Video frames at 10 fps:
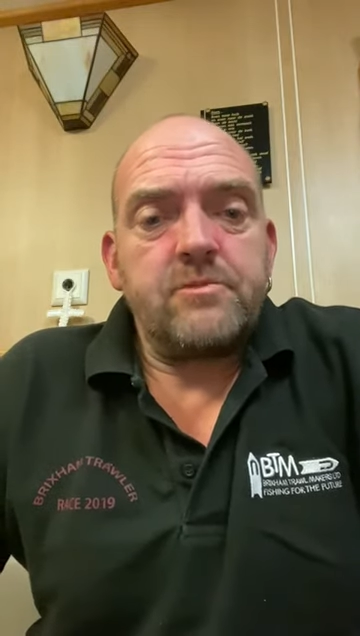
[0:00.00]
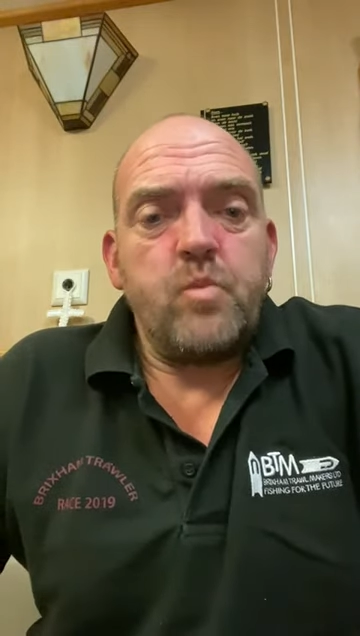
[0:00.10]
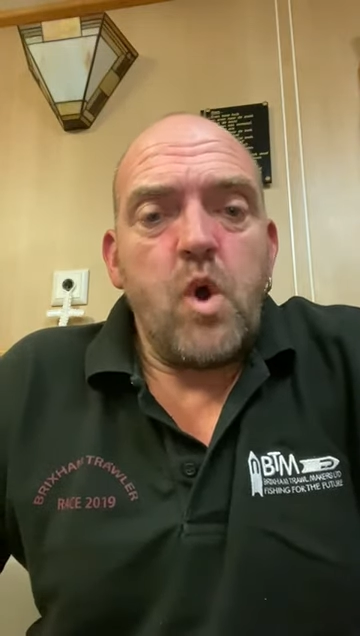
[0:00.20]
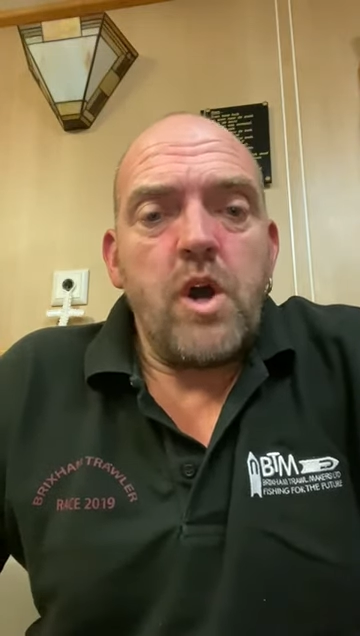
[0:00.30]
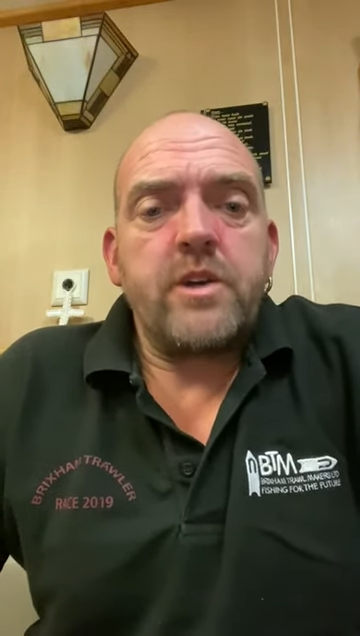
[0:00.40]

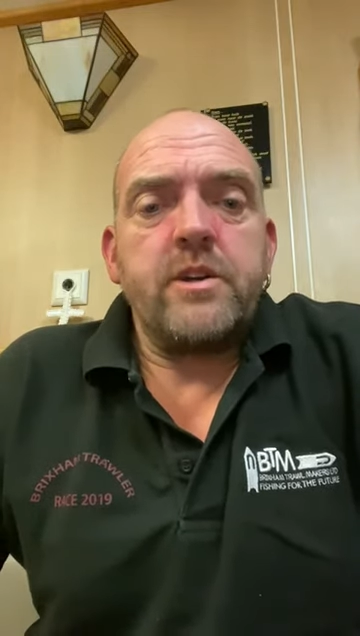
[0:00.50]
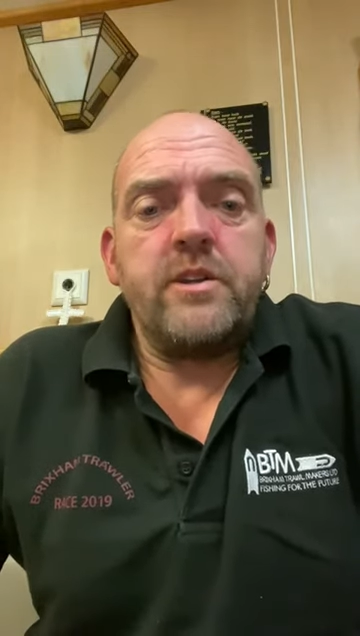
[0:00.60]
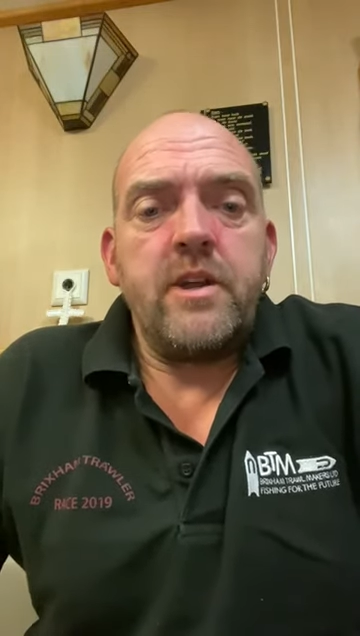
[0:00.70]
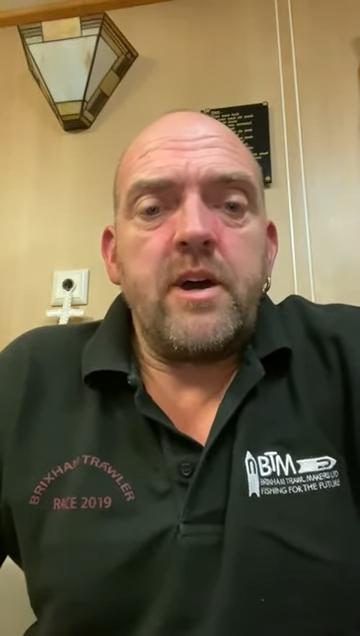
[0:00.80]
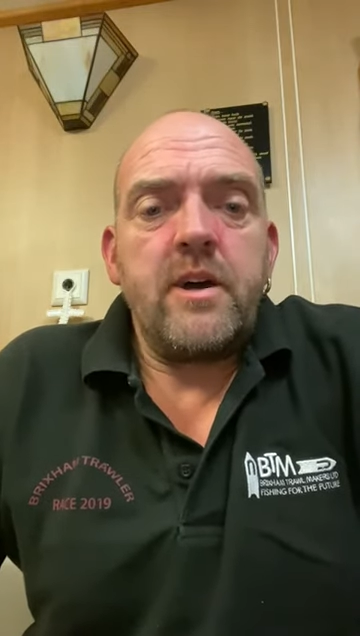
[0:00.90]
work
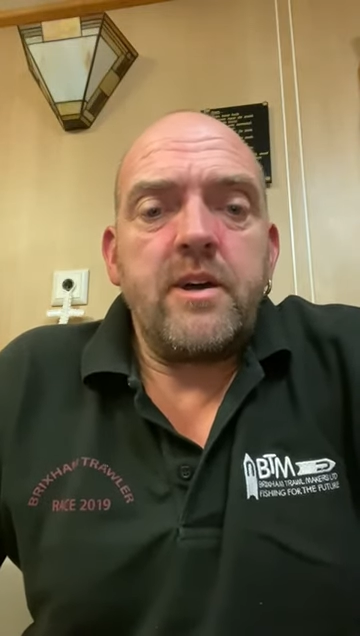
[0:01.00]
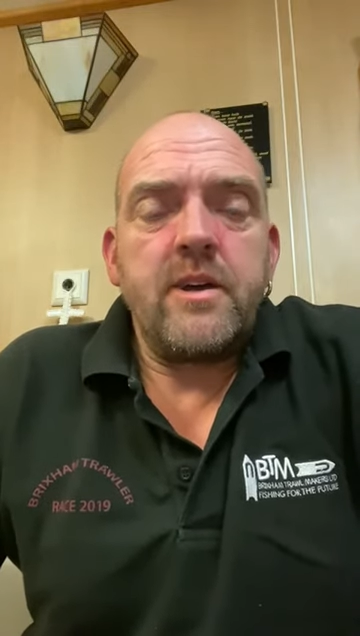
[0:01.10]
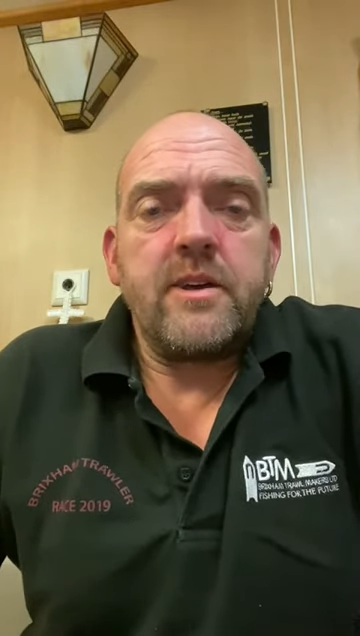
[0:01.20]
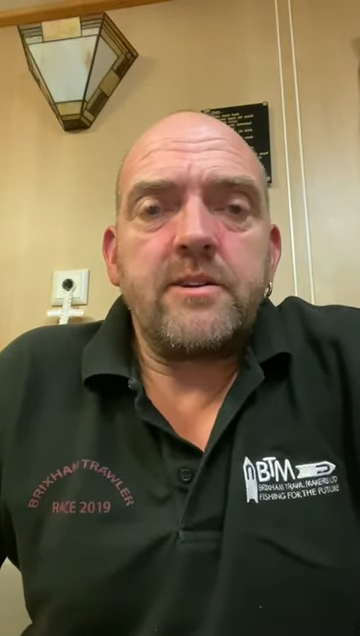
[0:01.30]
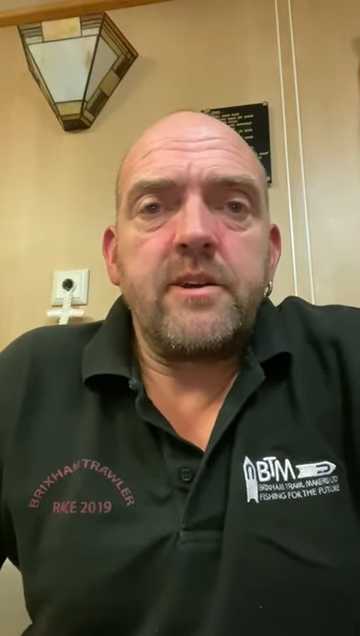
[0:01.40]
can
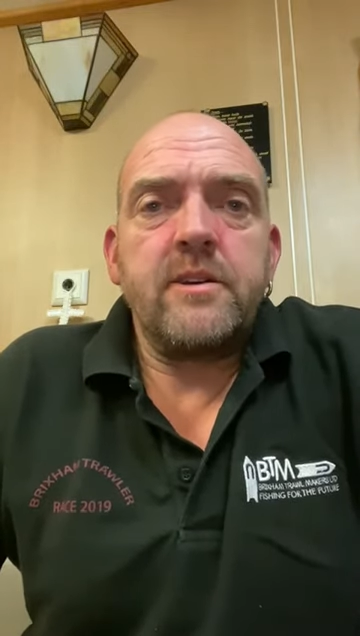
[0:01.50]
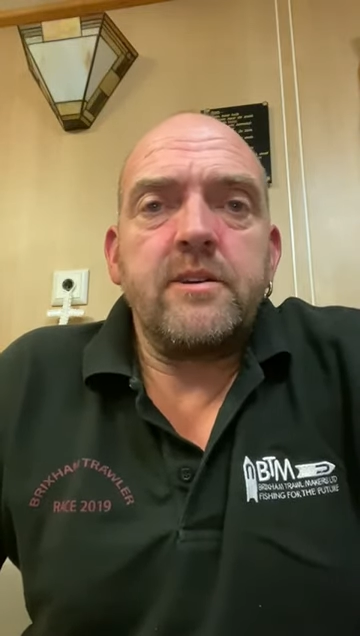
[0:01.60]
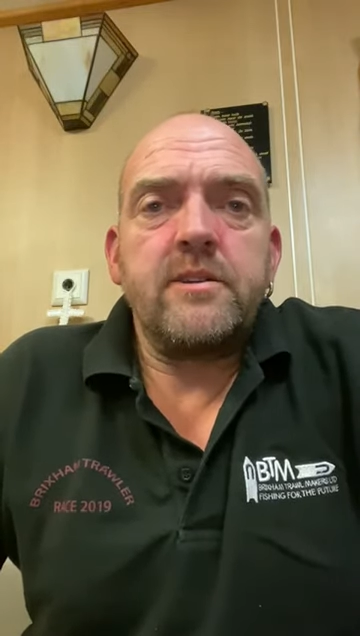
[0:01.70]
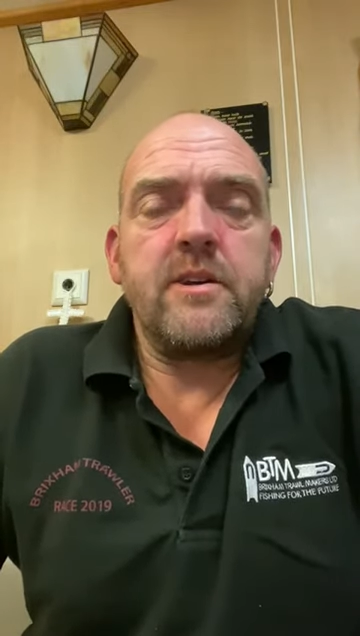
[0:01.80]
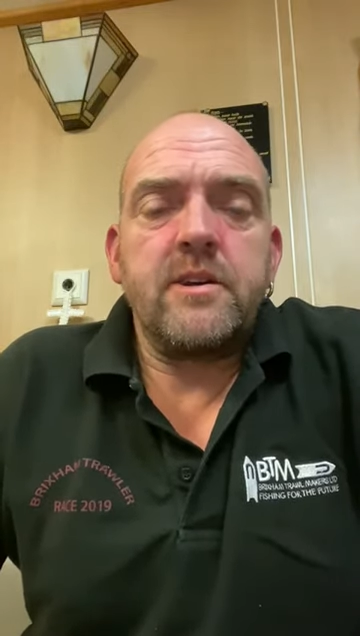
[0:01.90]

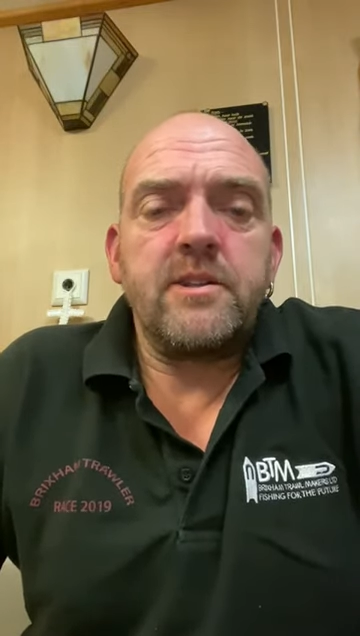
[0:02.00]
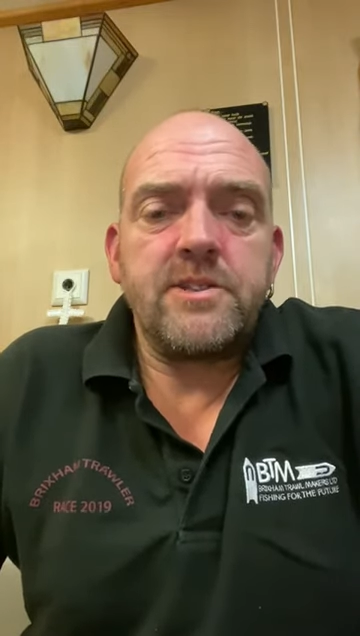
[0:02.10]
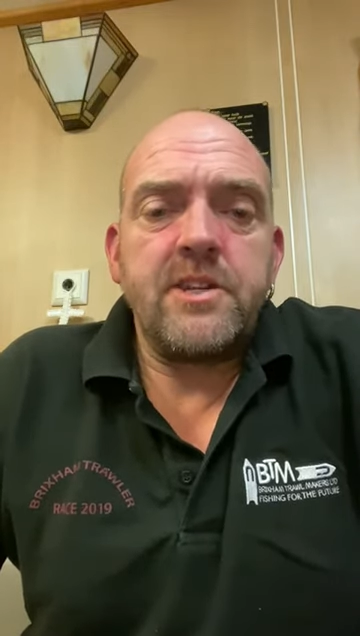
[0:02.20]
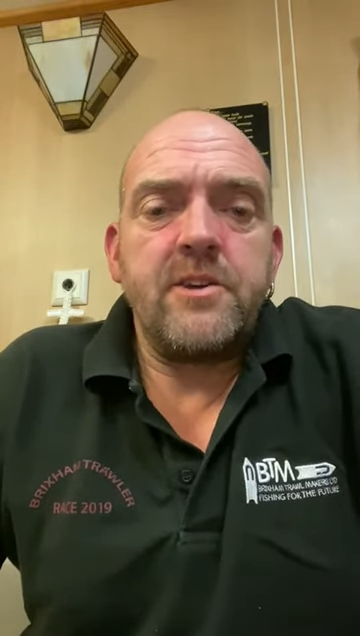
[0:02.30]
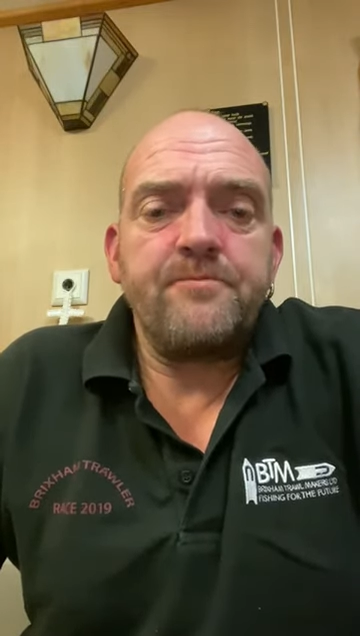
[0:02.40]

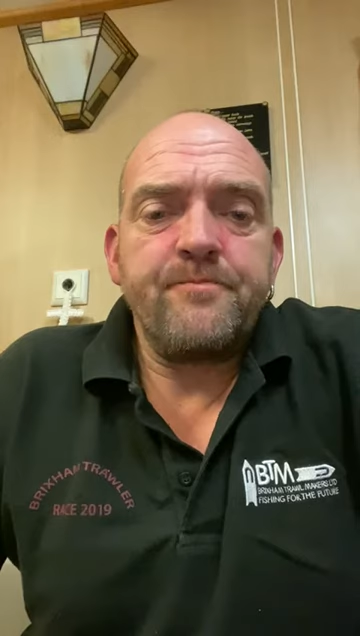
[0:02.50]
continue.